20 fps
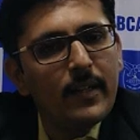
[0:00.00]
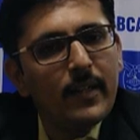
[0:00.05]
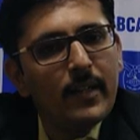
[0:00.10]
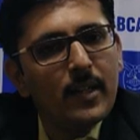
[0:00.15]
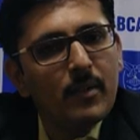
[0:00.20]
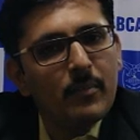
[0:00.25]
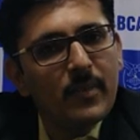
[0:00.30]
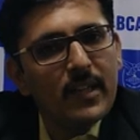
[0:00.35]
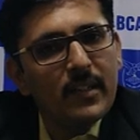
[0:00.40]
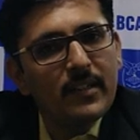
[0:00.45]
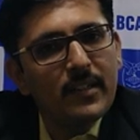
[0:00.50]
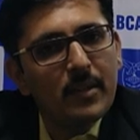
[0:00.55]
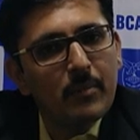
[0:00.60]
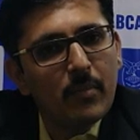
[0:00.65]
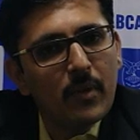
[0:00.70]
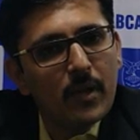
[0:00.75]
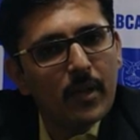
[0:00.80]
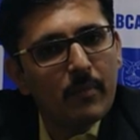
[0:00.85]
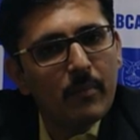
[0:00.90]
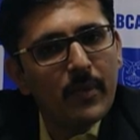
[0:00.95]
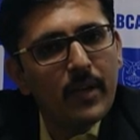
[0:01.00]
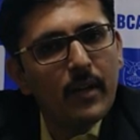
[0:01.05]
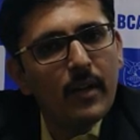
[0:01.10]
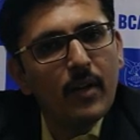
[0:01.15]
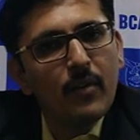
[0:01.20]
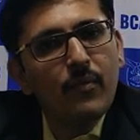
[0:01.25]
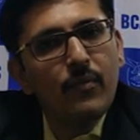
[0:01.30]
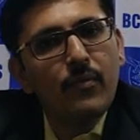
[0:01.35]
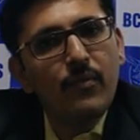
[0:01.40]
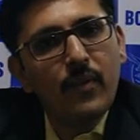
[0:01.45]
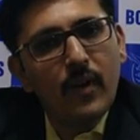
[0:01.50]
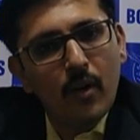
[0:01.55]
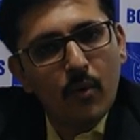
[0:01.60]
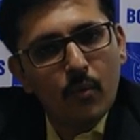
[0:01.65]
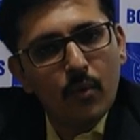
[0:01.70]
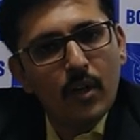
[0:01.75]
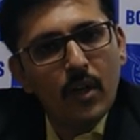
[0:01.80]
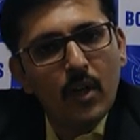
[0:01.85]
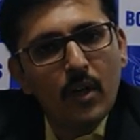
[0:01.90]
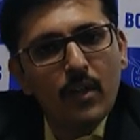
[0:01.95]
that Income Tax Department have
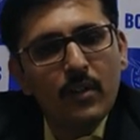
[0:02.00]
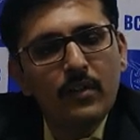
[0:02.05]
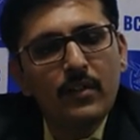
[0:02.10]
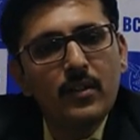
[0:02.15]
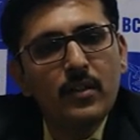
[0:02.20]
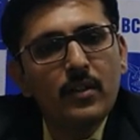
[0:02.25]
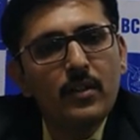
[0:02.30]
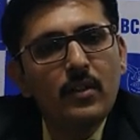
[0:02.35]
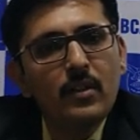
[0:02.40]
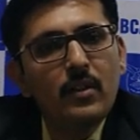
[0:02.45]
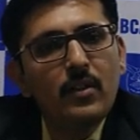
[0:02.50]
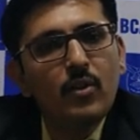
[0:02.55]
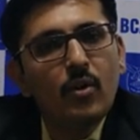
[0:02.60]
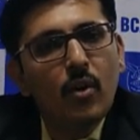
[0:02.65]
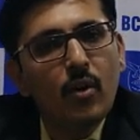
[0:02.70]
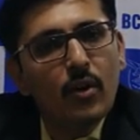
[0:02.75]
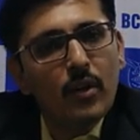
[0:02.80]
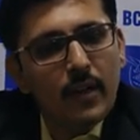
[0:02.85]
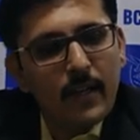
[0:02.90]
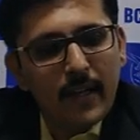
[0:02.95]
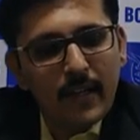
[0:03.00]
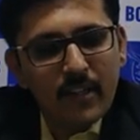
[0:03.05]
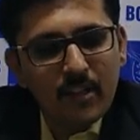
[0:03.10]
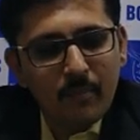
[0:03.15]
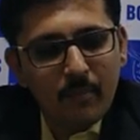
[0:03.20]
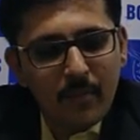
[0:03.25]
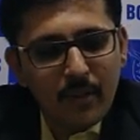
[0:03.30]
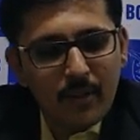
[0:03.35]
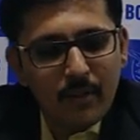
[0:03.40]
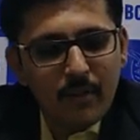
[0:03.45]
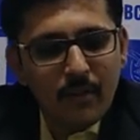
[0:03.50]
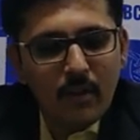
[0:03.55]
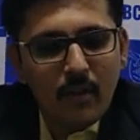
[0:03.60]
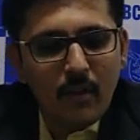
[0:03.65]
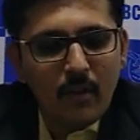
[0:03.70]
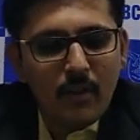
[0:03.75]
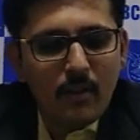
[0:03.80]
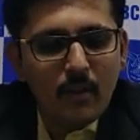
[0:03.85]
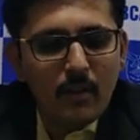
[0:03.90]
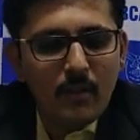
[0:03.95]
found certain non-taxpayer